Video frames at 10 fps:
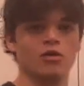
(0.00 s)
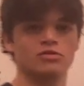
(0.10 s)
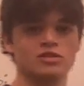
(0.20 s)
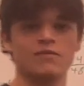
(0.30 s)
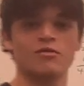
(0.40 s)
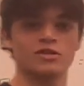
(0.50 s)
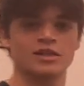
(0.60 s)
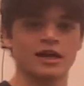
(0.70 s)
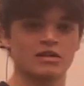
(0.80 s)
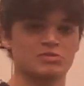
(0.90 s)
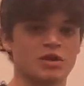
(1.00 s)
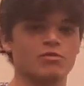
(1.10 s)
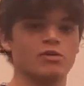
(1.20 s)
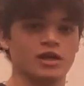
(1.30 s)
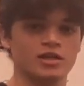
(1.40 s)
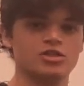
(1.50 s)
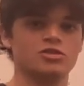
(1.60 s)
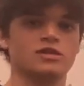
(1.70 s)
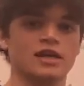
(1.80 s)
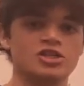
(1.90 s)
sit for a second so everybody can
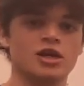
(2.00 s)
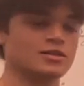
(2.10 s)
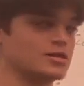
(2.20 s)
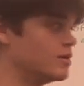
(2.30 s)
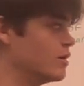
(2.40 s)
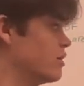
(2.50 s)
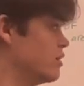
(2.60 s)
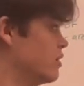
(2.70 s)
just digest it.